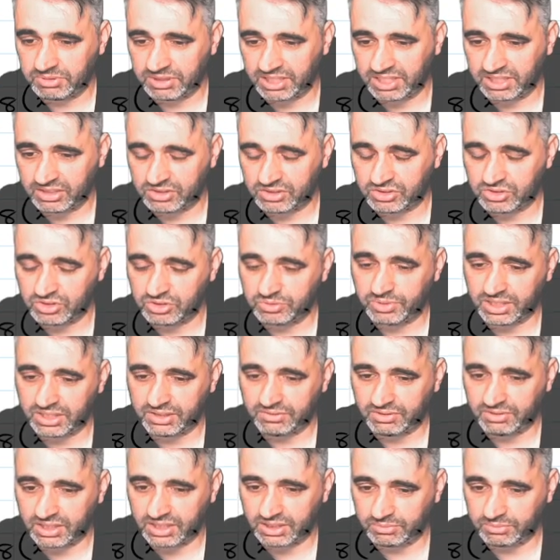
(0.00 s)
2 by
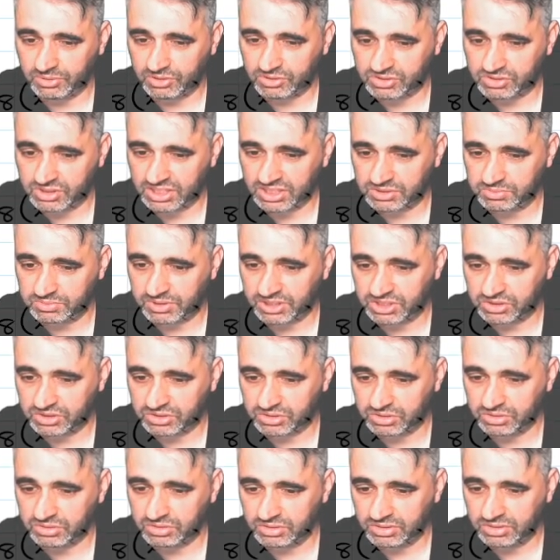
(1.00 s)
dividing both sides by 2,
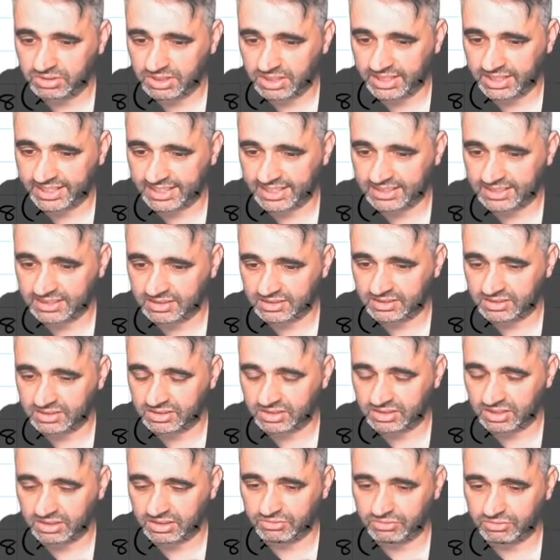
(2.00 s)
I get to this line
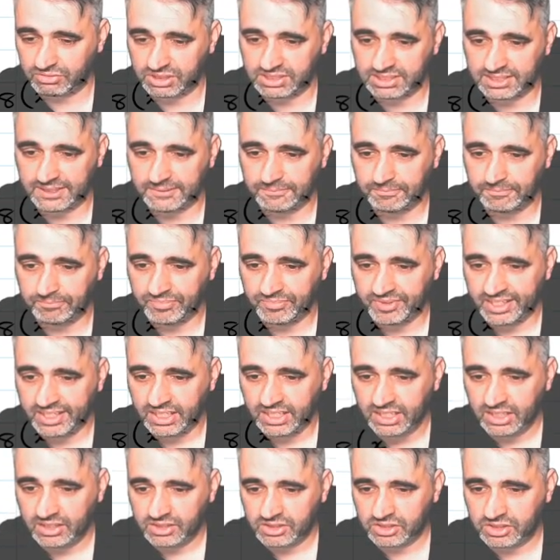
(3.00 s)
of reasoning.
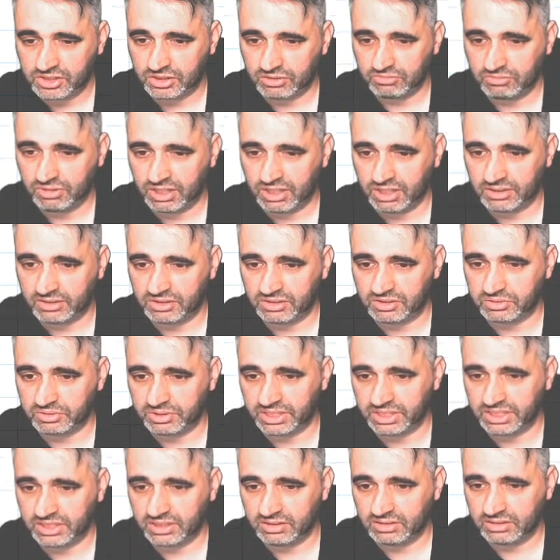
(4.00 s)
So rather than doing
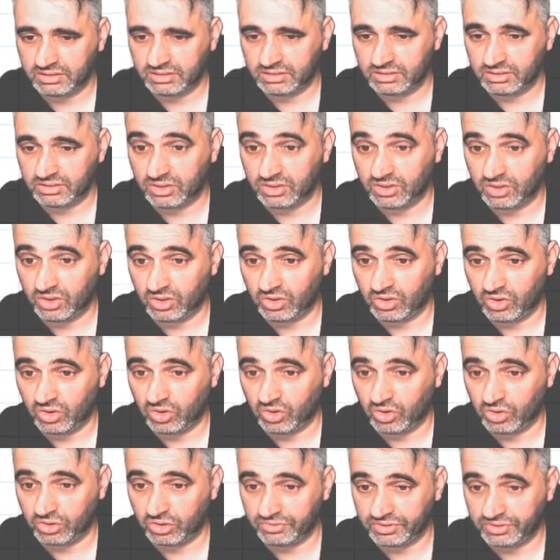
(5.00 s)
all
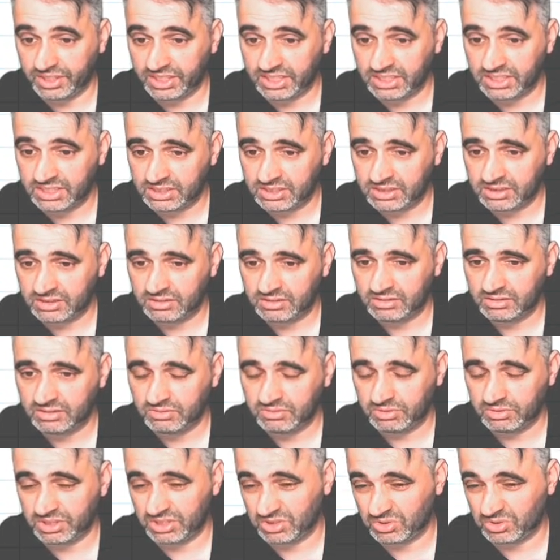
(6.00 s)
of this, which
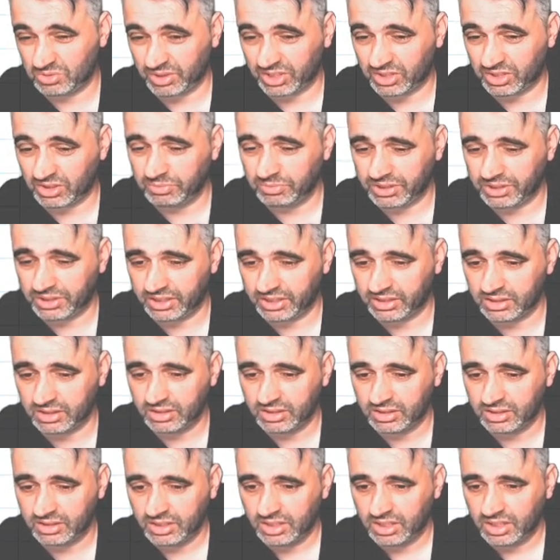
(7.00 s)
is quite complicated,
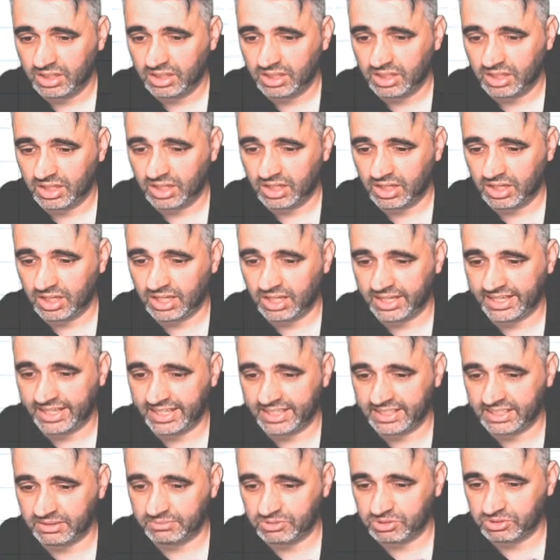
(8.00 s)
I end
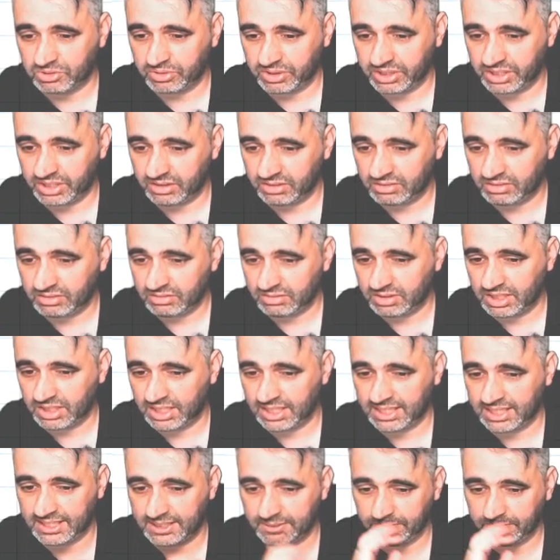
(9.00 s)
up doing
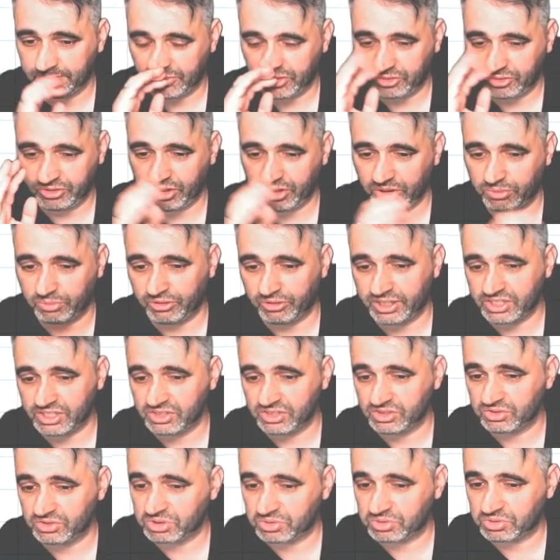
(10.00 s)
3 operations,
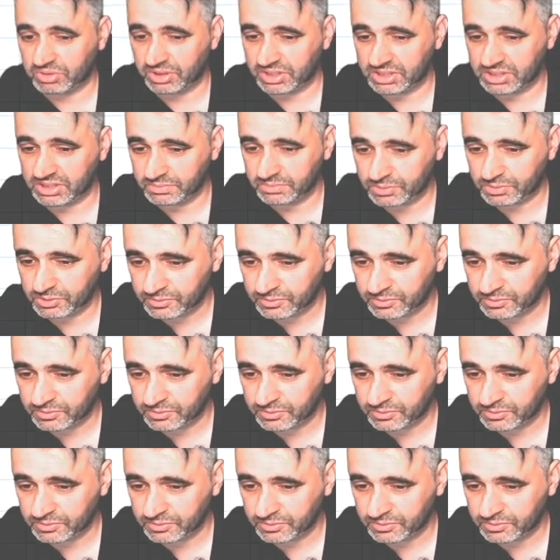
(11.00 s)
which are quite simple.